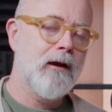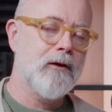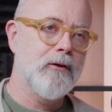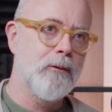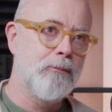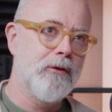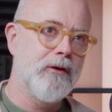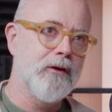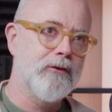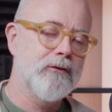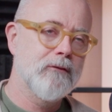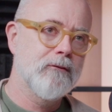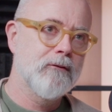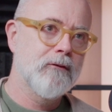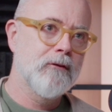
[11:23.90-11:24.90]
I put this?
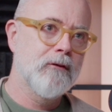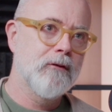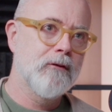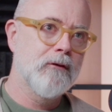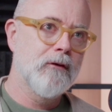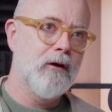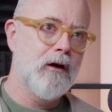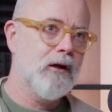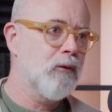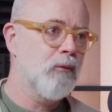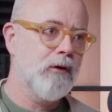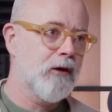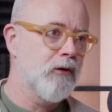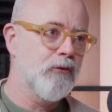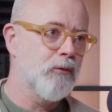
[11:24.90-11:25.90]
I don't
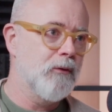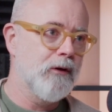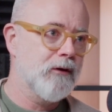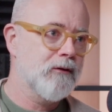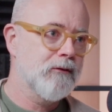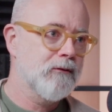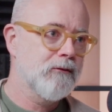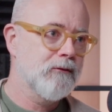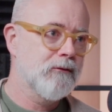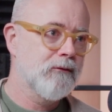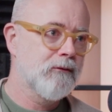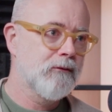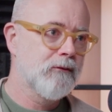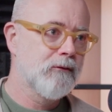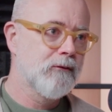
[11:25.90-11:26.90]
want to go to work.
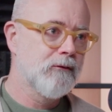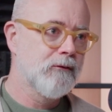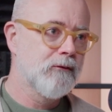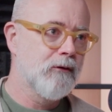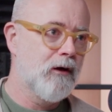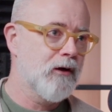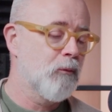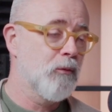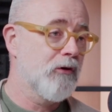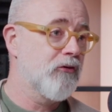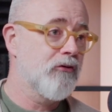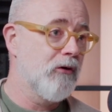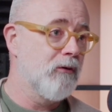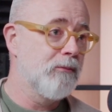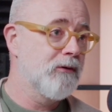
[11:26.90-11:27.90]
I don't want a
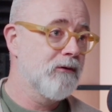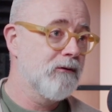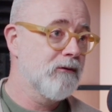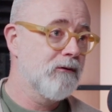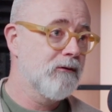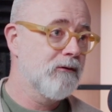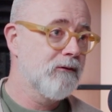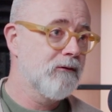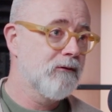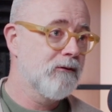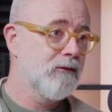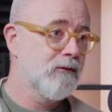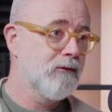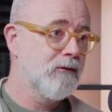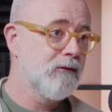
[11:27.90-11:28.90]
job.
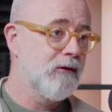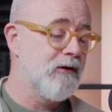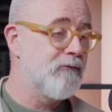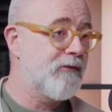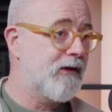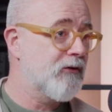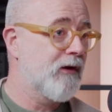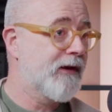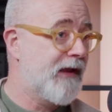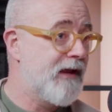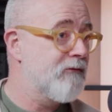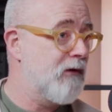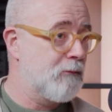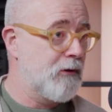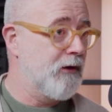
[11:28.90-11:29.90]
In fact, I
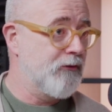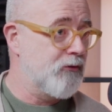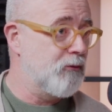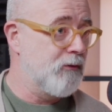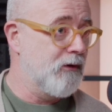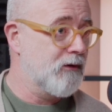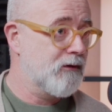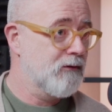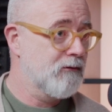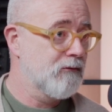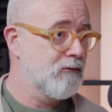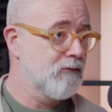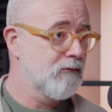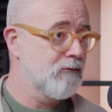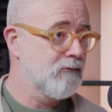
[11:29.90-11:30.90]
gave up going to work.
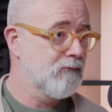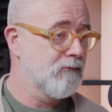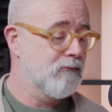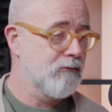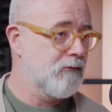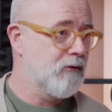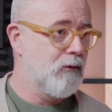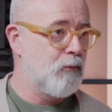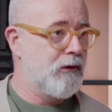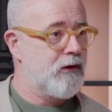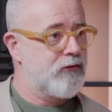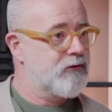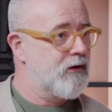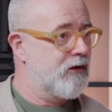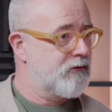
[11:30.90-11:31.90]
When I
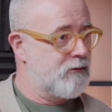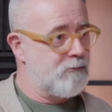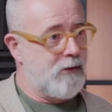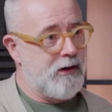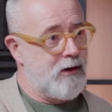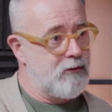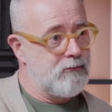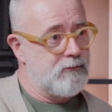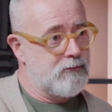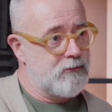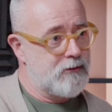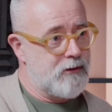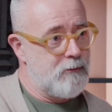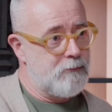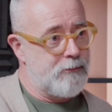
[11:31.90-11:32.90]
started my own
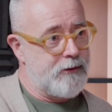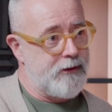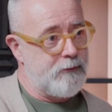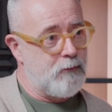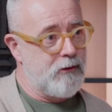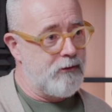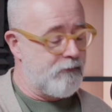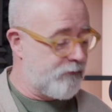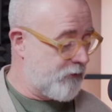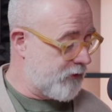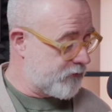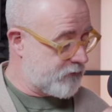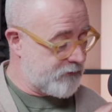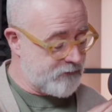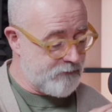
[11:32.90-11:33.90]
company, one of the
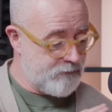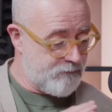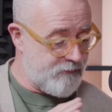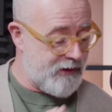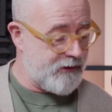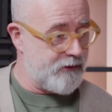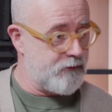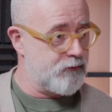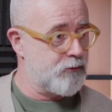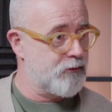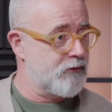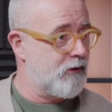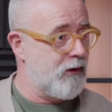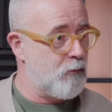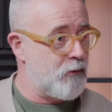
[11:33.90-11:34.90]
first values
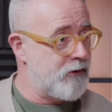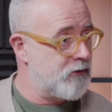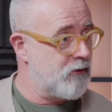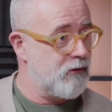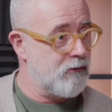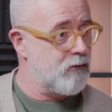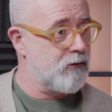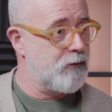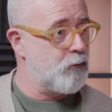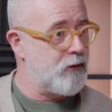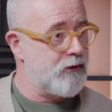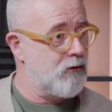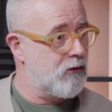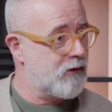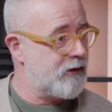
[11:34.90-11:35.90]
was like, we're not
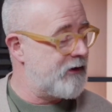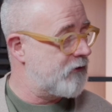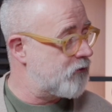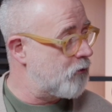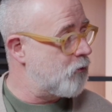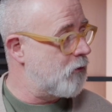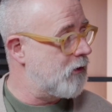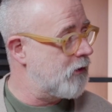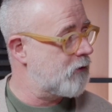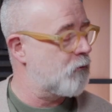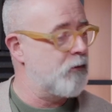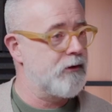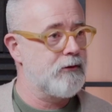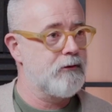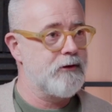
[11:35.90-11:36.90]
here to work.
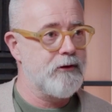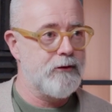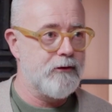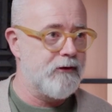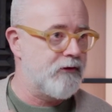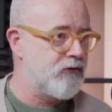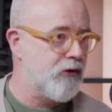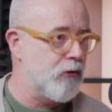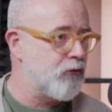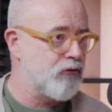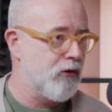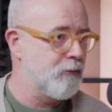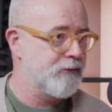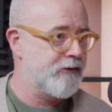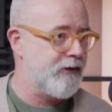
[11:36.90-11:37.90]
There's no
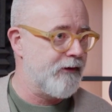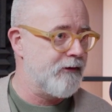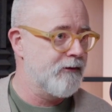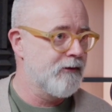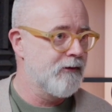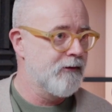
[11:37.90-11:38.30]
jobs here.